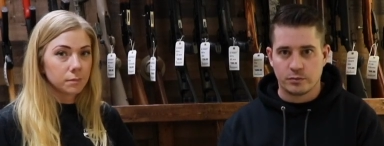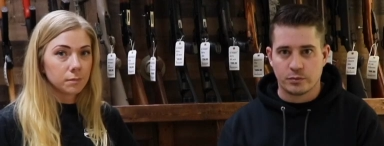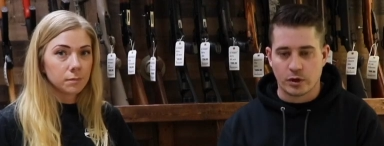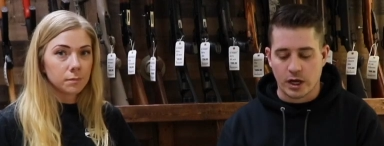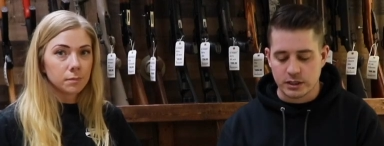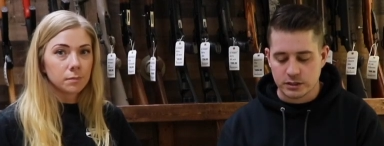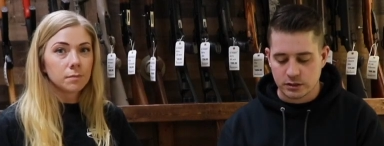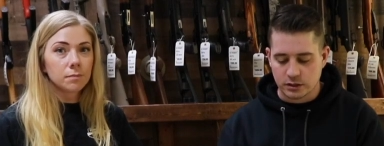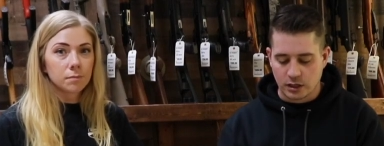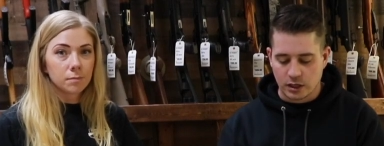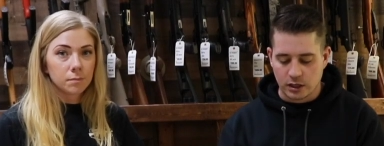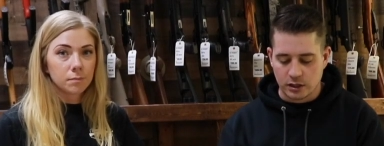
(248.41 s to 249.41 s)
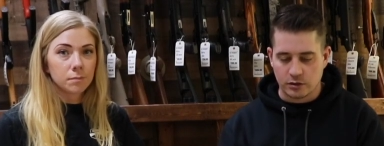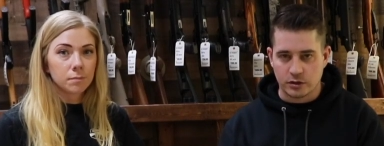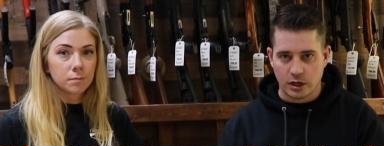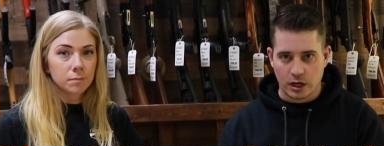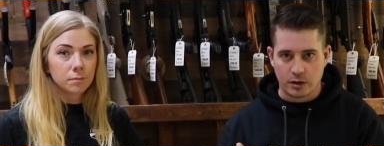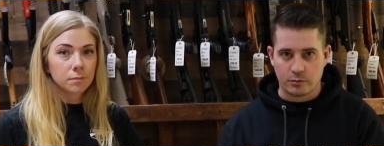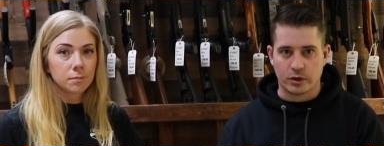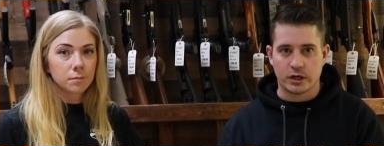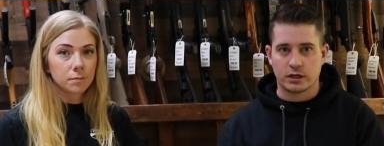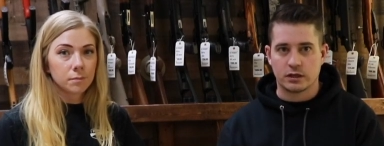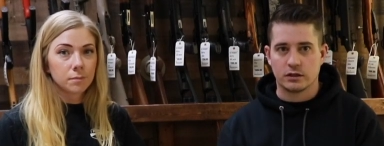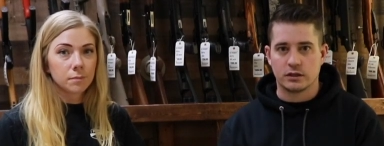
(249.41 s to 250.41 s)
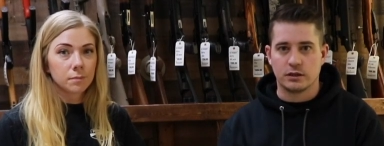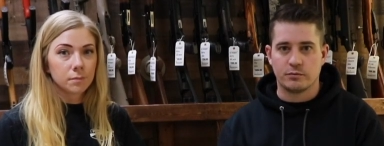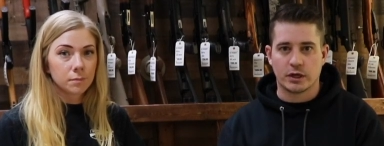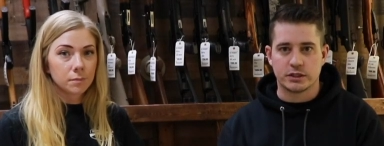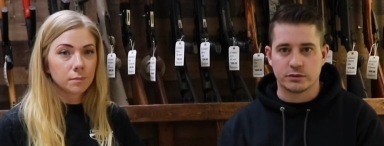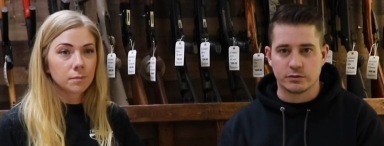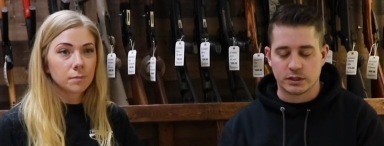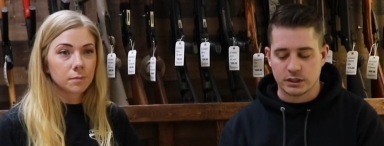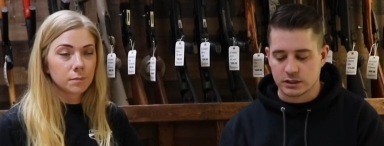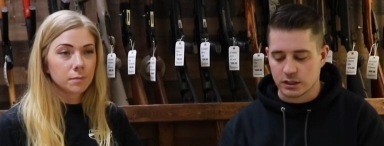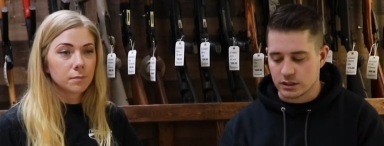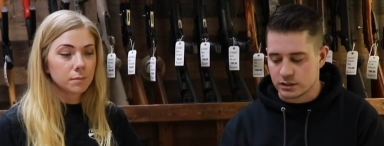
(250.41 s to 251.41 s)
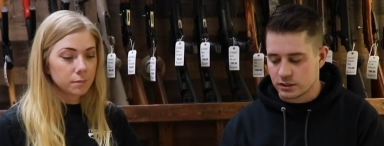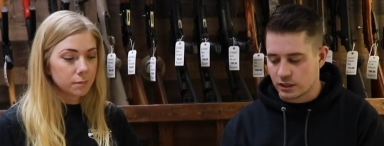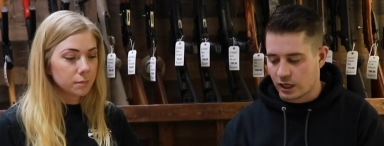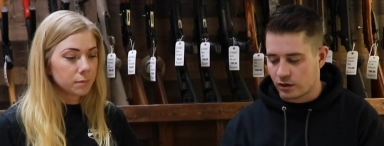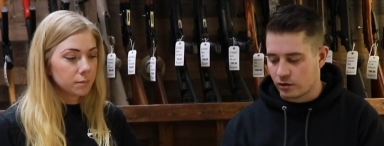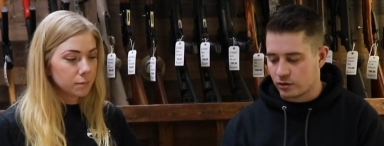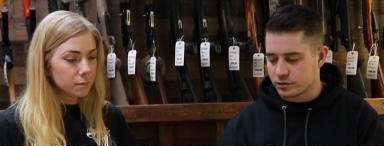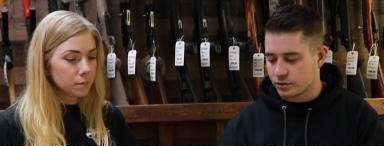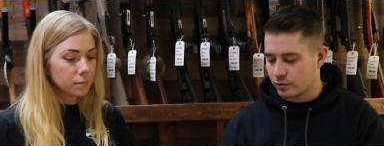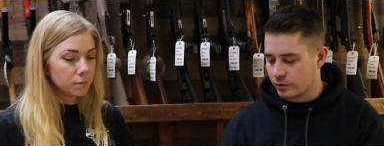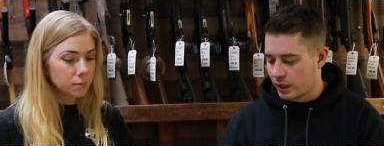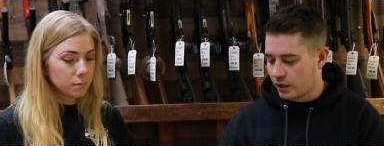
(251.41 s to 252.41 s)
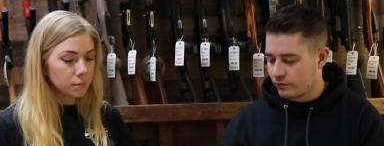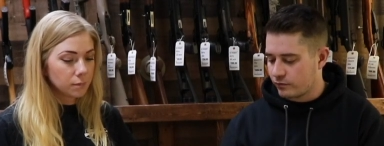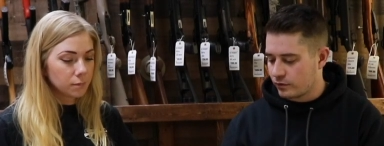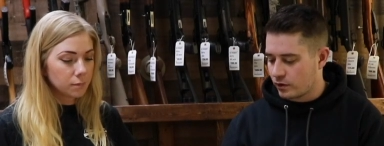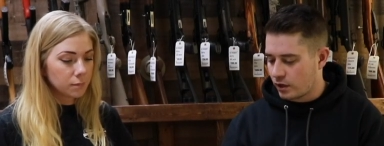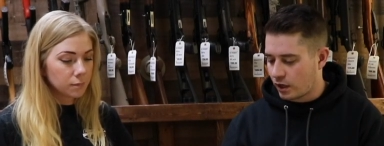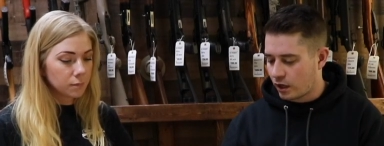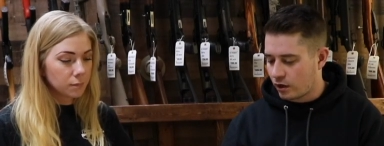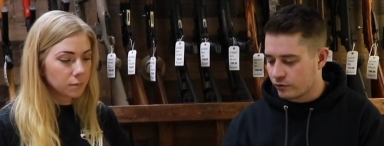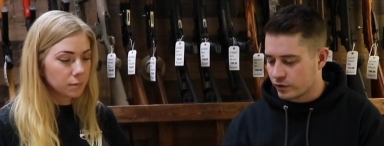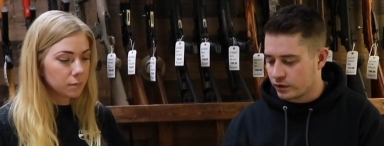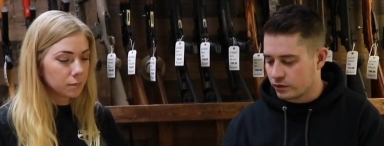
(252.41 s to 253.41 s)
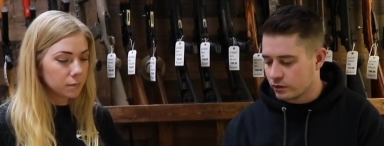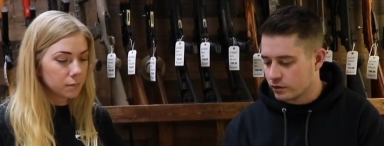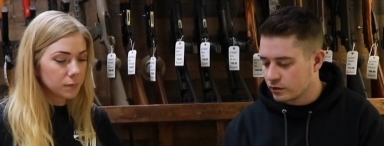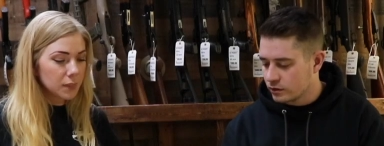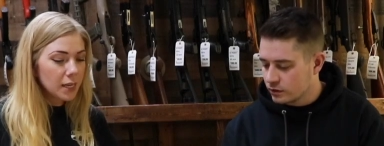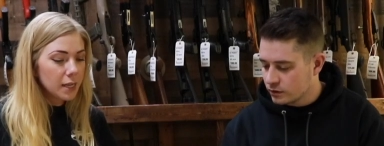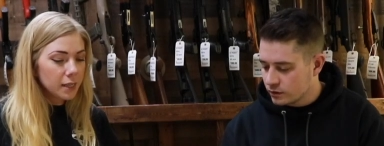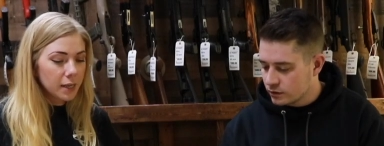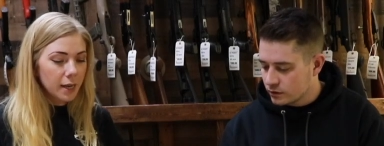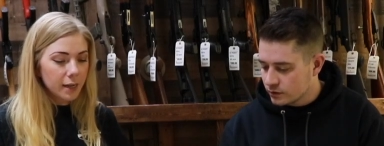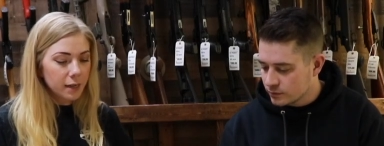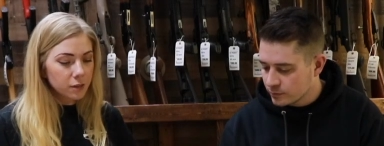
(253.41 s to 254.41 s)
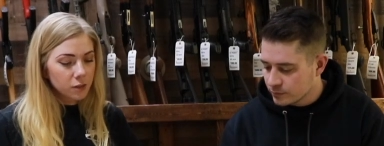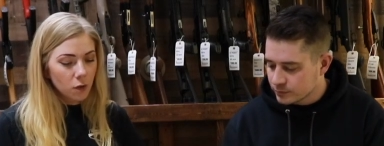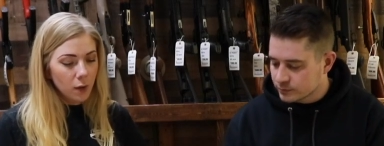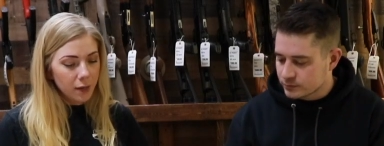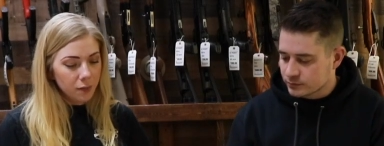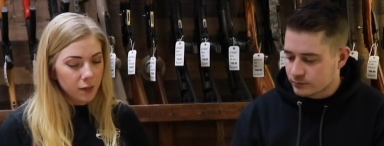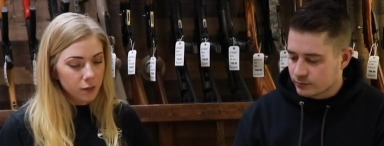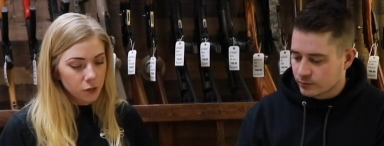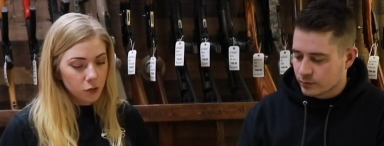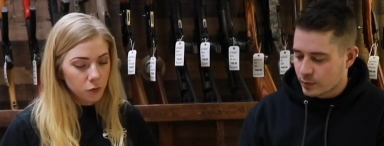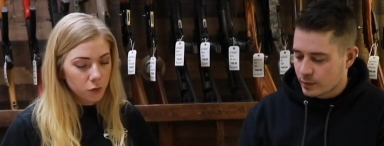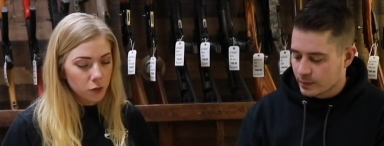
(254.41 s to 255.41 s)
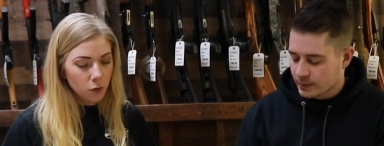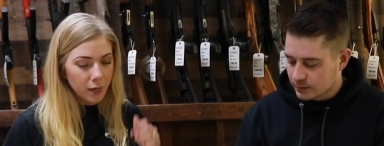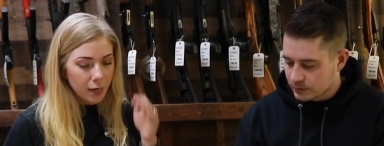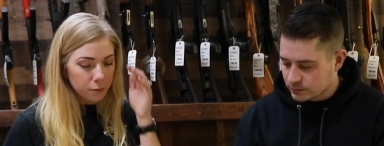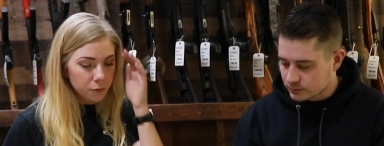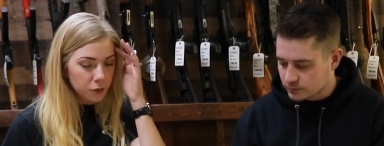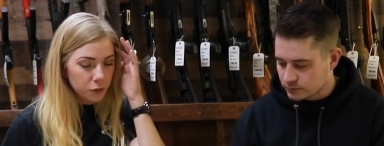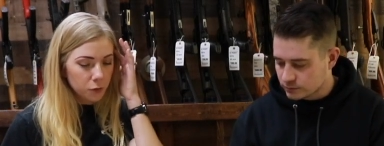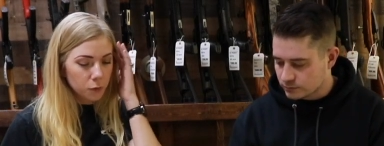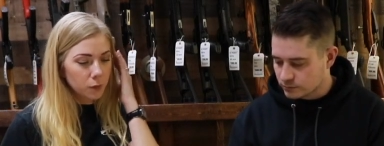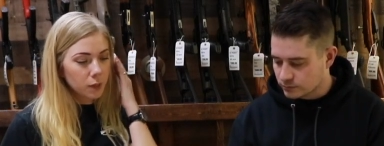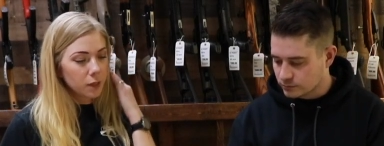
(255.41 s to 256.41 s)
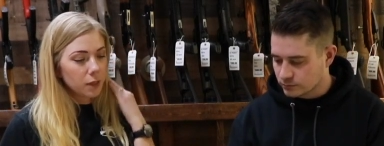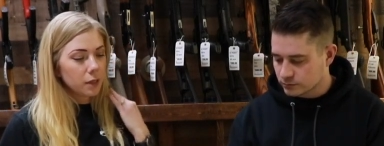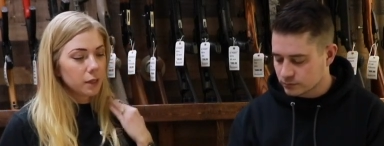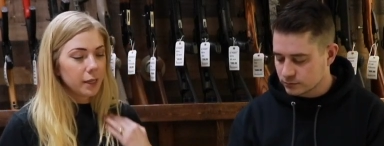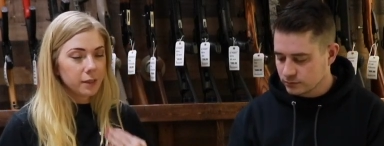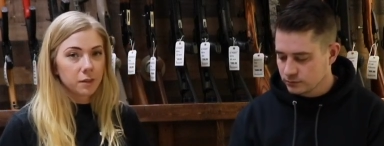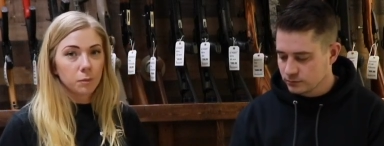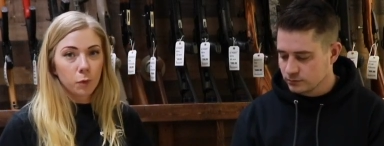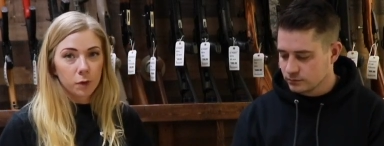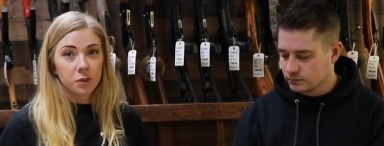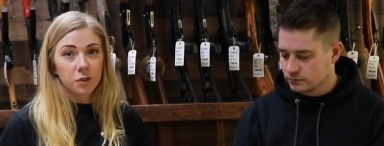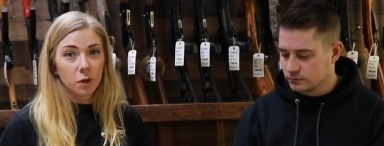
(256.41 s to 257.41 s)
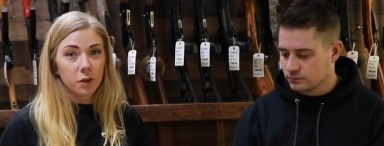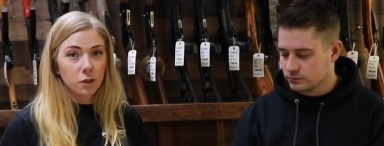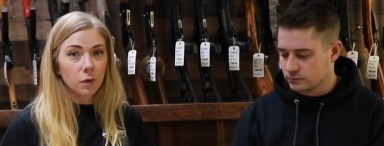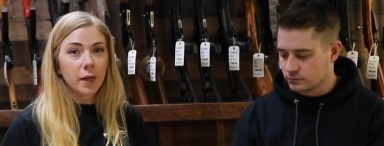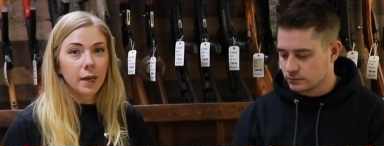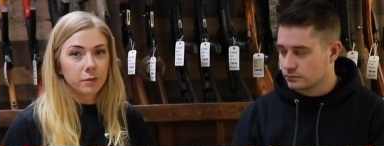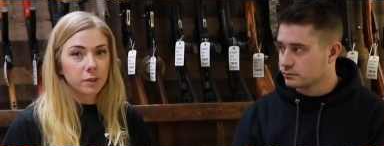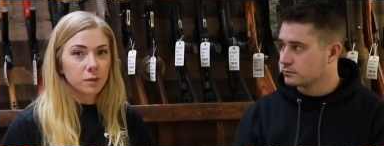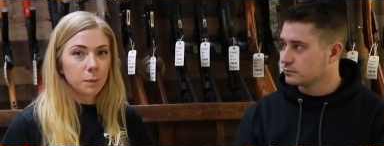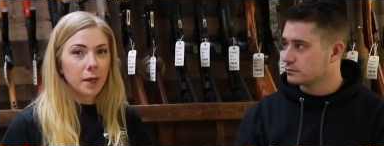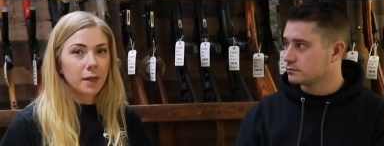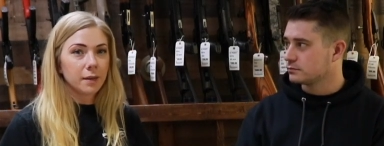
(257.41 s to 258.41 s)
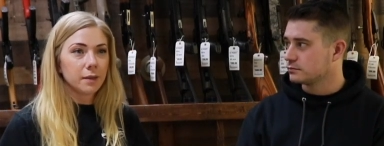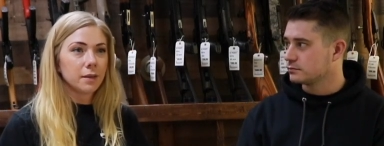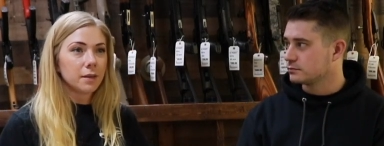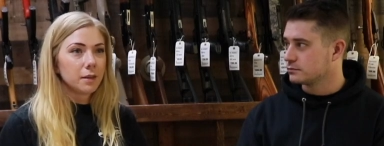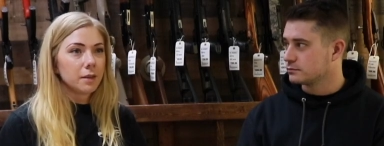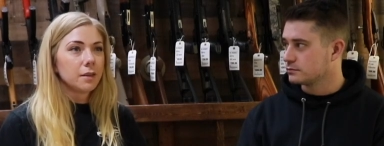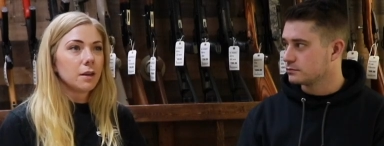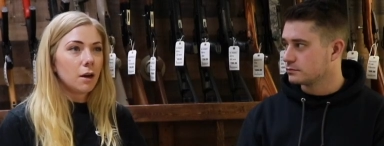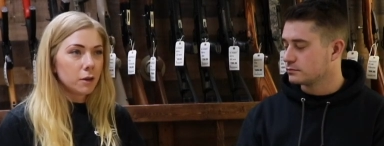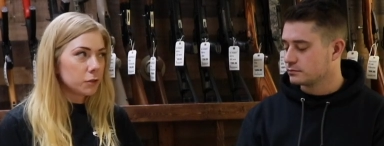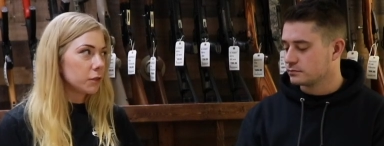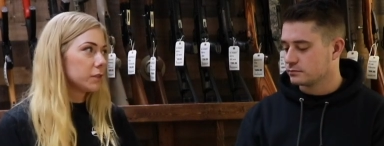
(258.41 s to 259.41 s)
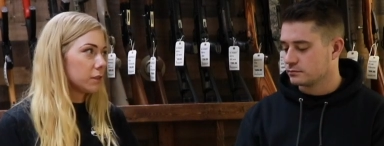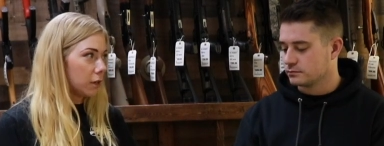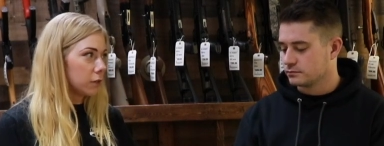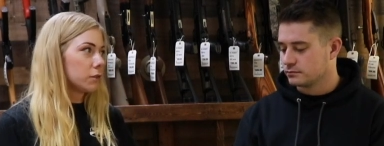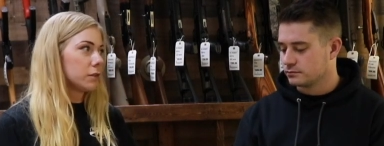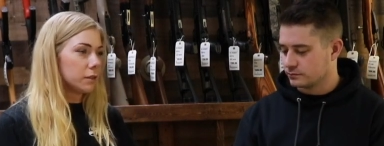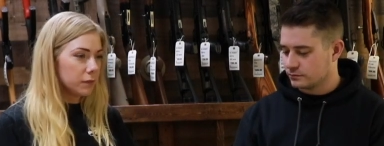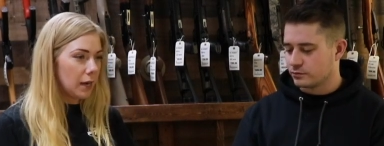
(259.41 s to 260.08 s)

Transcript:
Speaker 1: priced. Uh, you know, you're not going to break the budget with these guns at all. So what do we have uh, over here?
Speaker 2: Yeah, and so I think too, you don't have to, it's important to know, you don't have to spend hundreds and hundreds of